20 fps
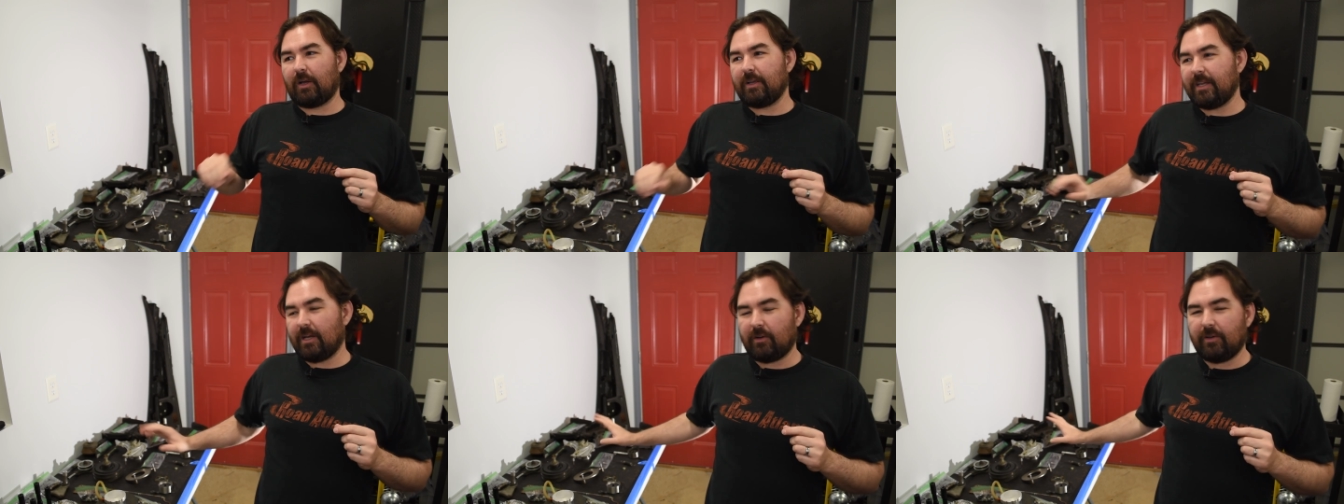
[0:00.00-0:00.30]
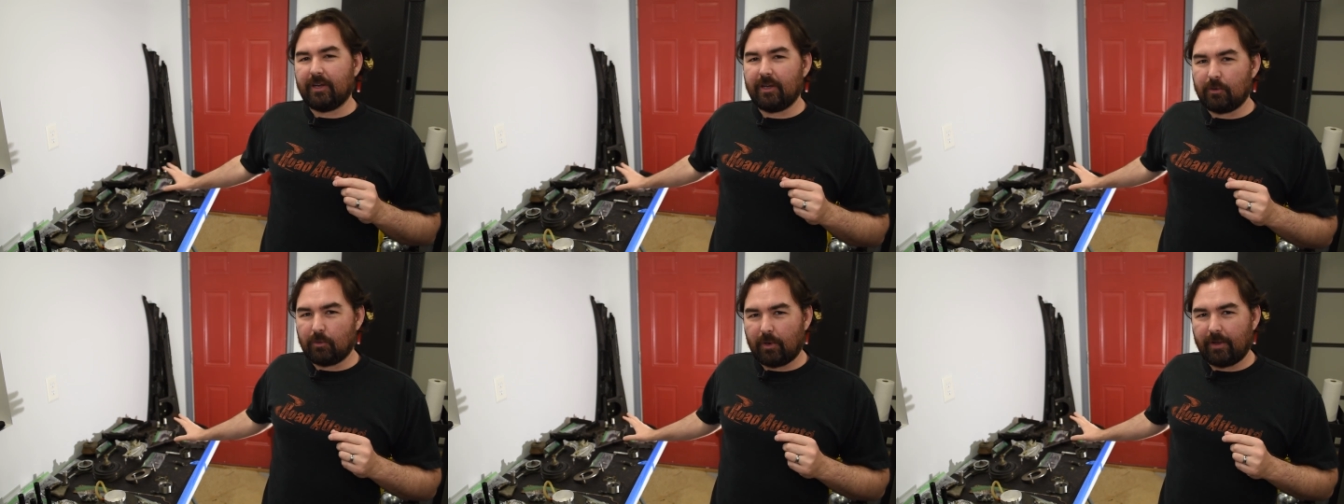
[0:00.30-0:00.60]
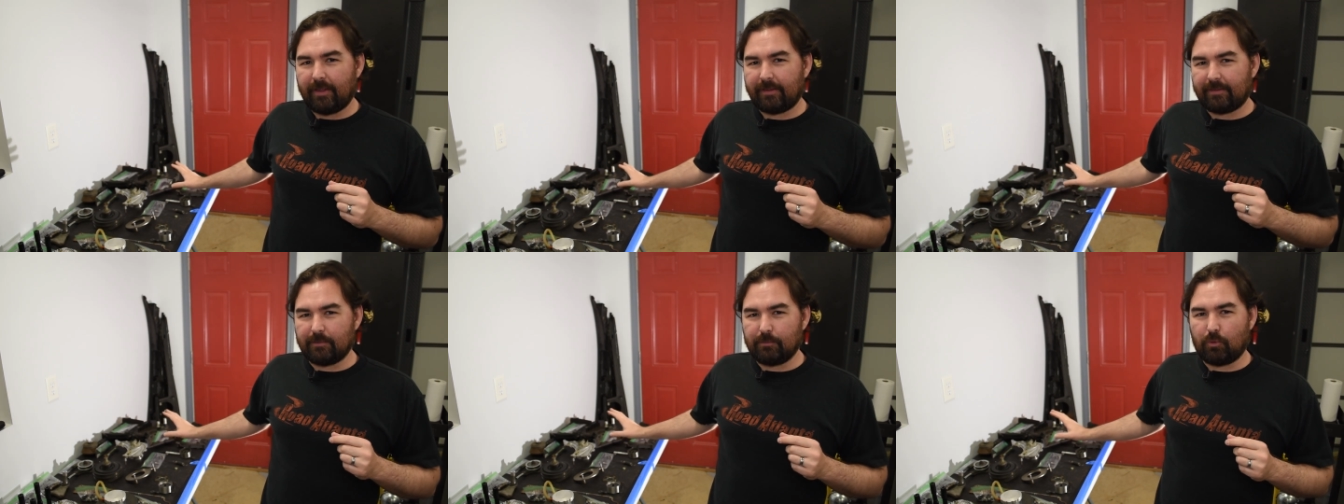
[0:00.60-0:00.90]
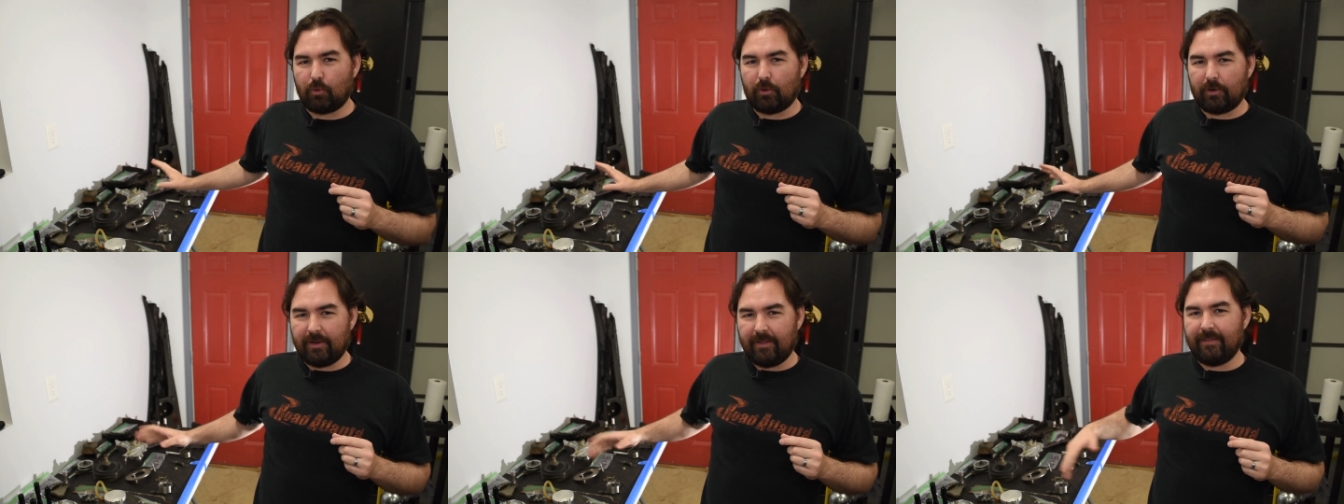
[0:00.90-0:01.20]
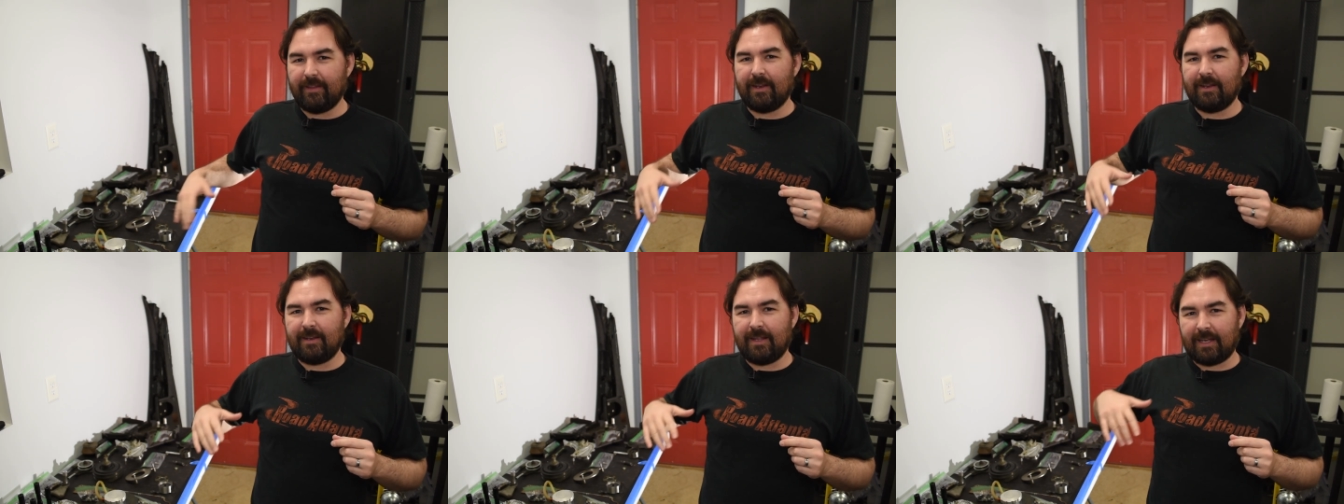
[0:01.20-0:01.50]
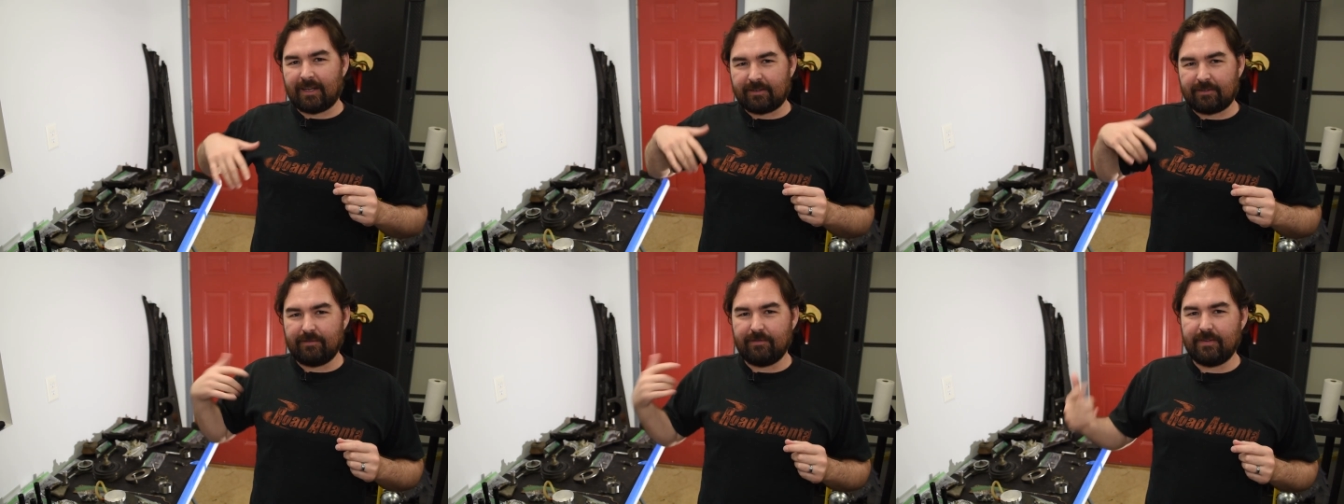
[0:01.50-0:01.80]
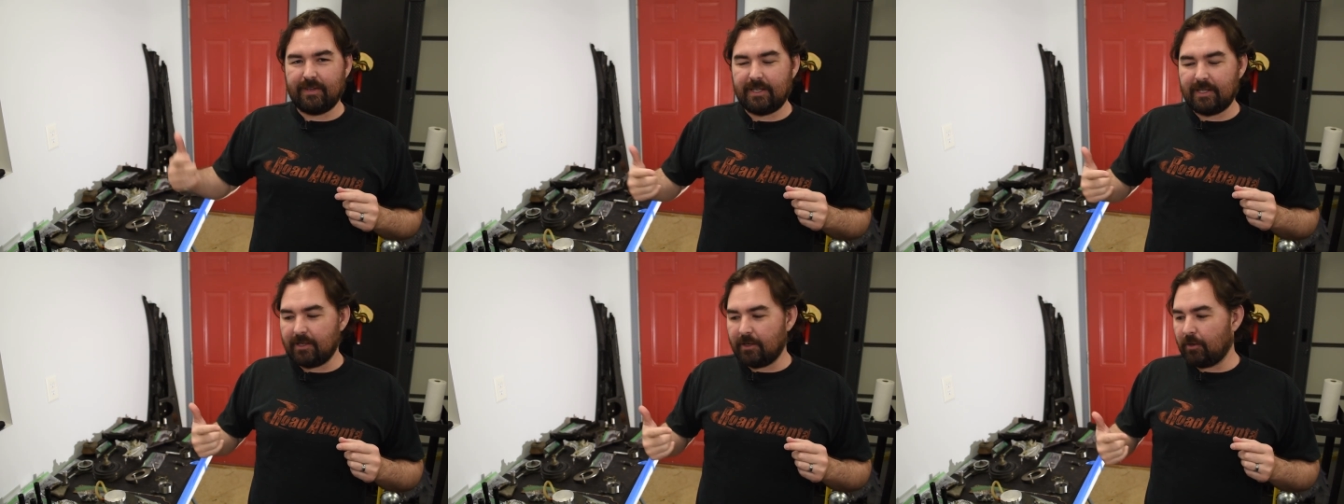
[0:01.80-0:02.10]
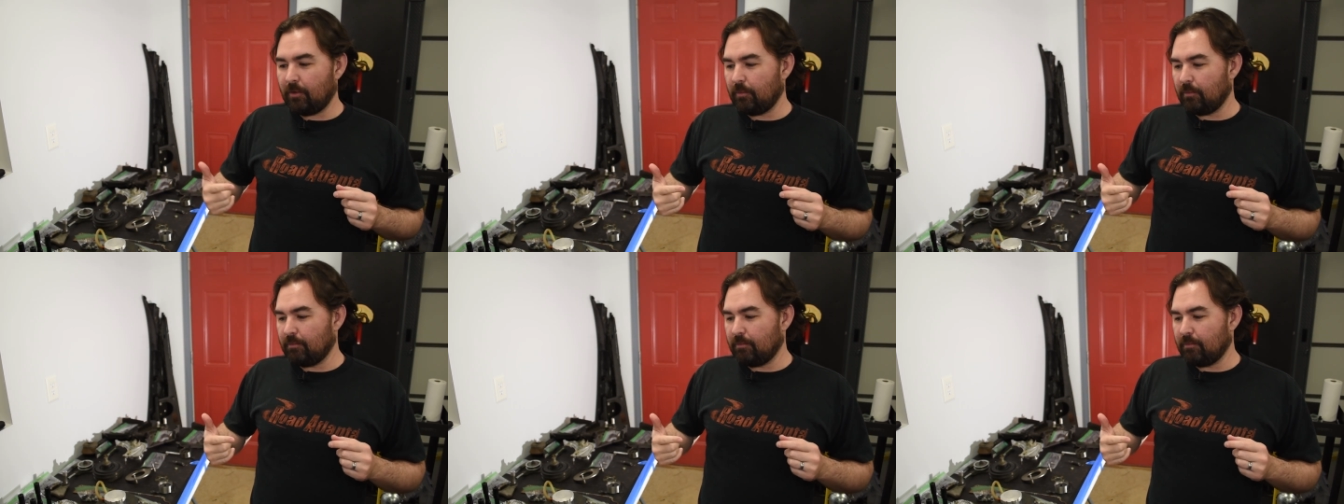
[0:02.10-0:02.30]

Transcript: oh yeah, I'll get into why that's important in the next video,